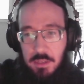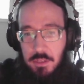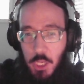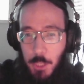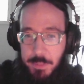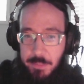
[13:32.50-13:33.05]

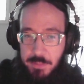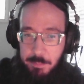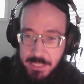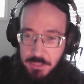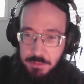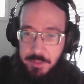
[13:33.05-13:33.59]
open up the
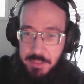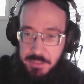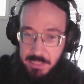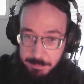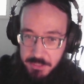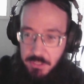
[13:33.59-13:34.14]
menu,
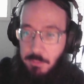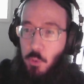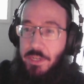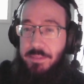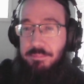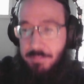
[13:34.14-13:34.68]
sleep until
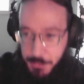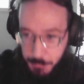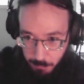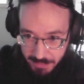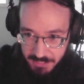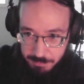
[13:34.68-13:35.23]
morning, because we
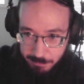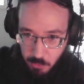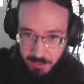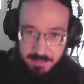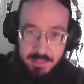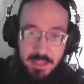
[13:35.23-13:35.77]
want it to be
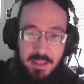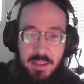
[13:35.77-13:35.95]
morning,